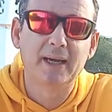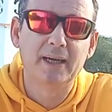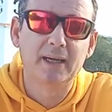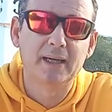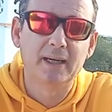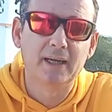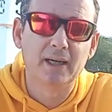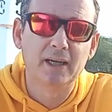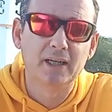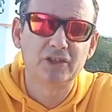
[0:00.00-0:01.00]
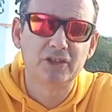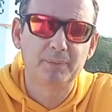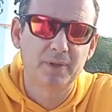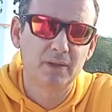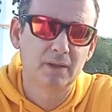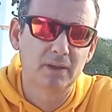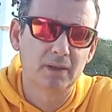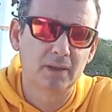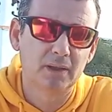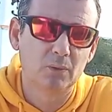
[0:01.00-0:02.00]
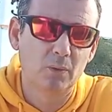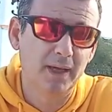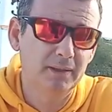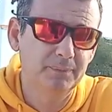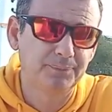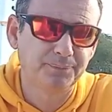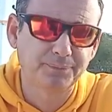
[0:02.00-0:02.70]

uh, a cheaper uh, one,